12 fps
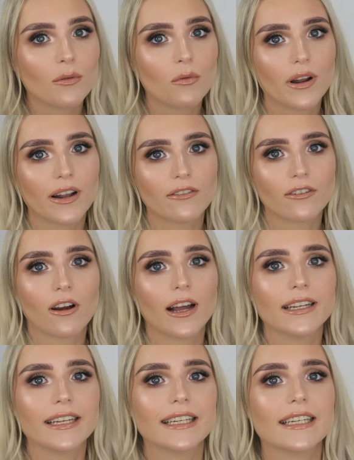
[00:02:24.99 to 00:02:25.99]
whatever
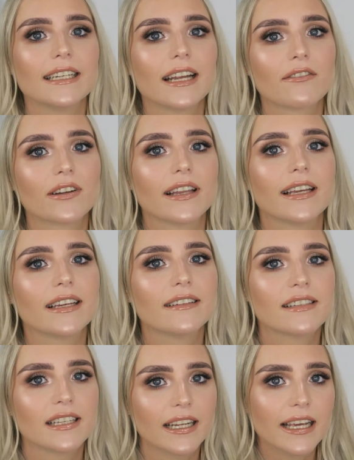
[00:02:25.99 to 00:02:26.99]
I need. Everything
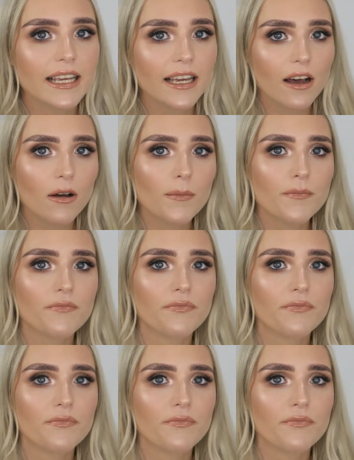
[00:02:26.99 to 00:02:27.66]
is in here.